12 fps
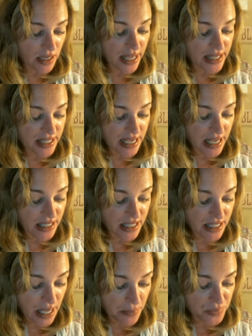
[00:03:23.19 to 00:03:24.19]
is
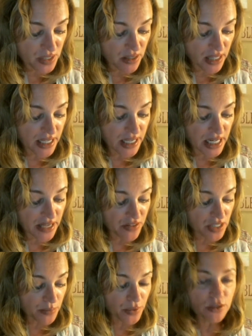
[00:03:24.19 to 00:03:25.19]
accept the
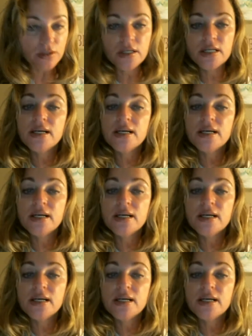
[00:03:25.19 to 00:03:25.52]
inevitable